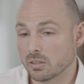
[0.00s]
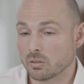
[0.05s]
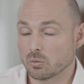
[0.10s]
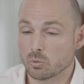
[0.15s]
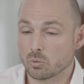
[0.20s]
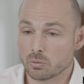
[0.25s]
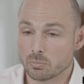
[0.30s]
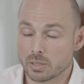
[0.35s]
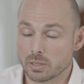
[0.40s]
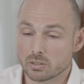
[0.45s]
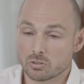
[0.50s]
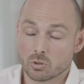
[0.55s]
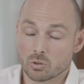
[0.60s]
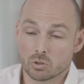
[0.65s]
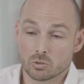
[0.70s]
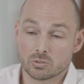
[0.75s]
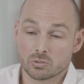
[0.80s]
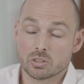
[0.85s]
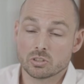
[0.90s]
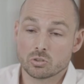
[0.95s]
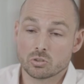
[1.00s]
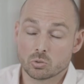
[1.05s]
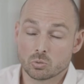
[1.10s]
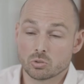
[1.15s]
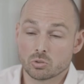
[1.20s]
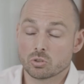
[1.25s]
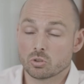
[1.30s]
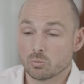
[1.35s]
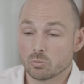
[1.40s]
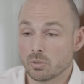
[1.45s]
What makes all of these
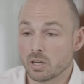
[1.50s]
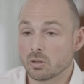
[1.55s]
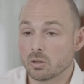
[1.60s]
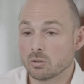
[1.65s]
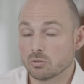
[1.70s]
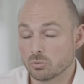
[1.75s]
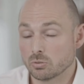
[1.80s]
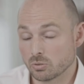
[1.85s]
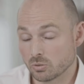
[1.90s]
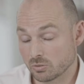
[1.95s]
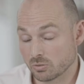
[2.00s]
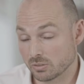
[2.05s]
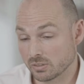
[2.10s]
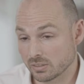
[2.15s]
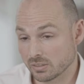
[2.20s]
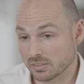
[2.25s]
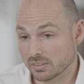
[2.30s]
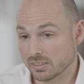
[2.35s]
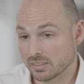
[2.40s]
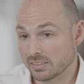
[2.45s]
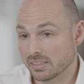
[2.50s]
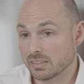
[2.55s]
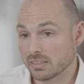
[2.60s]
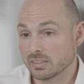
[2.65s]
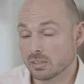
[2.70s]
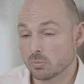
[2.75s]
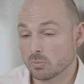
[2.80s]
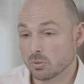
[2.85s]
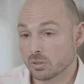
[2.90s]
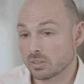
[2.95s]
tools so powerful is that they
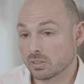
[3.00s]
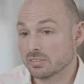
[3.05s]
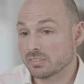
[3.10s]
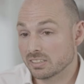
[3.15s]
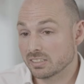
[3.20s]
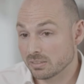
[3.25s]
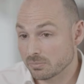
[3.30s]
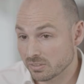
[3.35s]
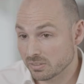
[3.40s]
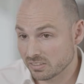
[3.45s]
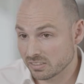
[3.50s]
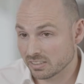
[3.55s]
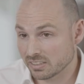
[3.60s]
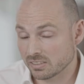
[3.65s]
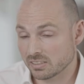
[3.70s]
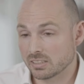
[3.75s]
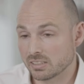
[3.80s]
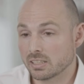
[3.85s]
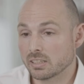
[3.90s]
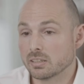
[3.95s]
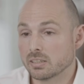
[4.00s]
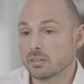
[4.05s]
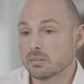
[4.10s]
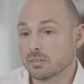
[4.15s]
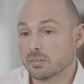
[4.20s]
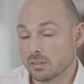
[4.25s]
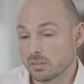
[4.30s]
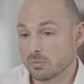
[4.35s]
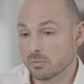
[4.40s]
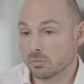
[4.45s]
work seamlessly together,
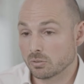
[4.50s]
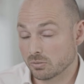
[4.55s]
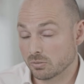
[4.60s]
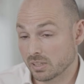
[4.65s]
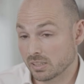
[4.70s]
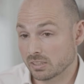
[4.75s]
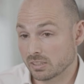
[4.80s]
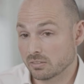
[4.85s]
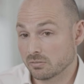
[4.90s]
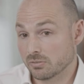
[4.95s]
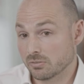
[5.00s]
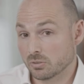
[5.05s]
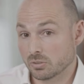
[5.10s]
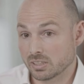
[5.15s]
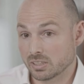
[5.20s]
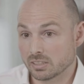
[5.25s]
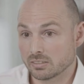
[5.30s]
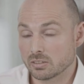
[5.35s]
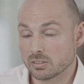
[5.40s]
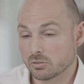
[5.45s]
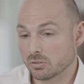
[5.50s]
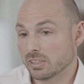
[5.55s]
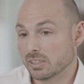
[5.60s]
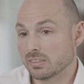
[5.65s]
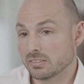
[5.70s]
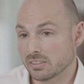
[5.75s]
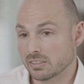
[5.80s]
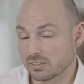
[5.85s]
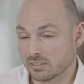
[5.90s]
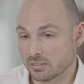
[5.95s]
providing a fully integrated
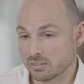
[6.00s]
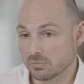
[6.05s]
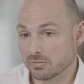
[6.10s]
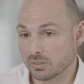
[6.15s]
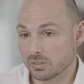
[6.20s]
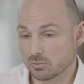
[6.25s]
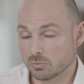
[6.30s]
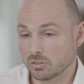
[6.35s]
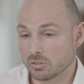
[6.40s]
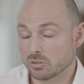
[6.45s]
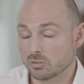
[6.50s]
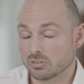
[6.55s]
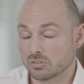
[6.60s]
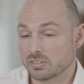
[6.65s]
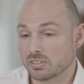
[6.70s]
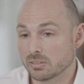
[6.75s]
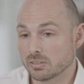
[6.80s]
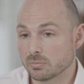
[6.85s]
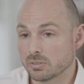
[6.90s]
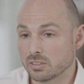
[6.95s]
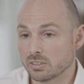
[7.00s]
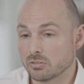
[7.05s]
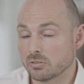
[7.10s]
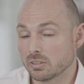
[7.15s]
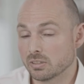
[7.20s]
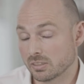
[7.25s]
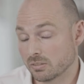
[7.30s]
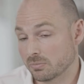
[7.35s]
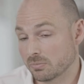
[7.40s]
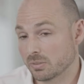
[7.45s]
system that reduces
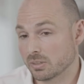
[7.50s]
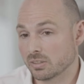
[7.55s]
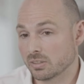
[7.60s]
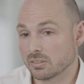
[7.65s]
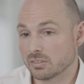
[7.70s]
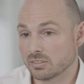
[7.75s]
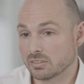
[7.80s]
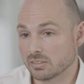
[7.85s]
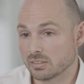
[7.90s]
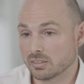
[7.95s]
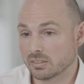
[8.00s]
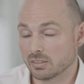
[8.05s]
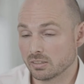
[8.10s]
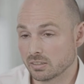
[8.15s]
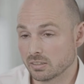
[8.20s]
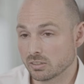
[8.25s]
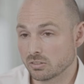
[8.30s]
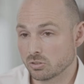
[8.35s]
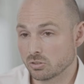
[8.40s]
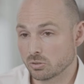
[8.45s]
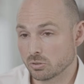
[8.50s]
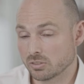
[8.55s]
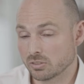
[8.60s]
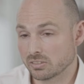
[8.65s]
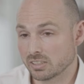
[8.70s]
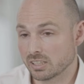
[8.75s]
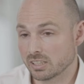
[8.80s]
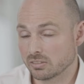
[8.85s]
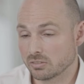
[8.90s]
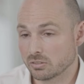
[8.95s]
administrative burdens, ensures
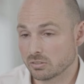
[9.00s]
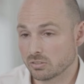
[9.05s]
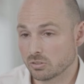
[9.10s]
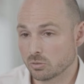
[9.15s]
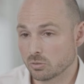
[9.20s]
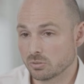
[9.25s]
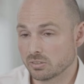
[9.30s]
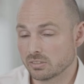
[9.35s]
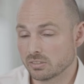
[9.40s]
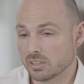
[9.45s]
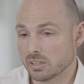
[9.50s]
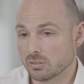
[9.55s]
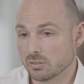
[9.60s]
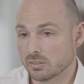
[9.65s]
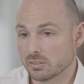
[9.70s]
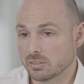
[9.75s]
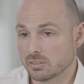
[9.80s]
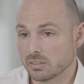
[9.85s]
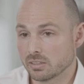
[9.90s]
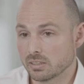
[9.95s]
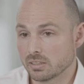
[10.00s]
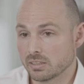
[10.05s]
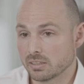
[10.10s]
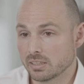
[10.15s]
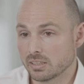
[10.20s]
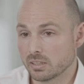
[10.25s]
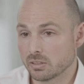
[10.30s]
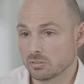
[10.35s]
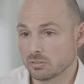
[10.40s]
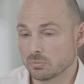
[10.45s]
data is always current, and
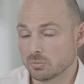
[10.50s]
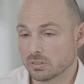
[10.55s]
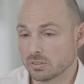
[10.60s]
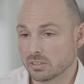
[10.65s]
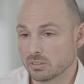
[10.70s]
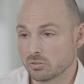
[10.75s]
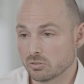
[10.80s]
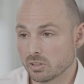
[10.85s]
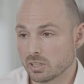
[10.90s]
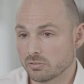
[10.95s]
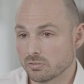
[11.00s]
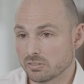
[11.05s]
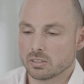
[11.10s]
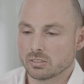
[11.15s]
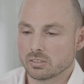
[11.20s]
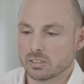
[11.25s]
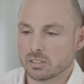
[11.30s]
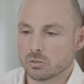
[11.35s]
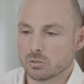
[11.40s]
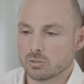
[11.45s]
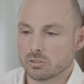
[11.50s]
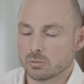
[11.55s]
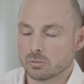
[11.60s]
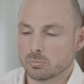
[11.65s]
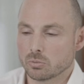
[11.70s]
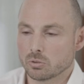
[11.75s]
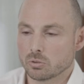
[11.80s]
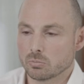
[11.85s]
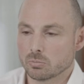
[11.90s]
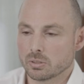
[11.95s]
ultimately drives continuous
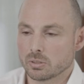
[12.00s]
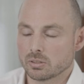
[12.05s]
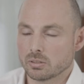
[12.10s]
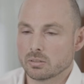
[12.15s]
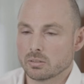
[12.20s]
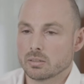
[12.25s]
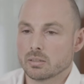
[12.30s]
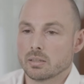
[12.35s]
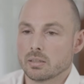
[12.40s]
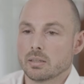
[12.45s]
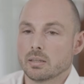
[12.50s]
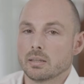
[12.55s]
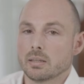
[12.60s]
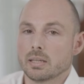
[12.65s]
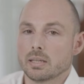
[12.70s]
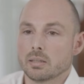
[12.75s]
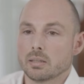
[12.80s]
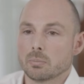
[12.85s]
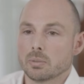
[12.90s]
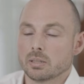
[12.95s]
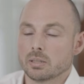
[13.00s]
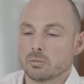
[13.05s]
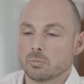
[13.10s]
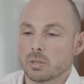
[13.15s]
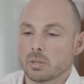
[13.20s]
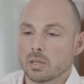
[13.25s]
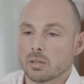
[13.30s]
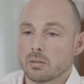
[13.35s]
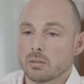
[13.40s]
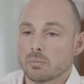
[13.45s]
improvement. And the best
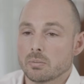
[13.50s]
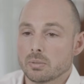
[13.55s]
part?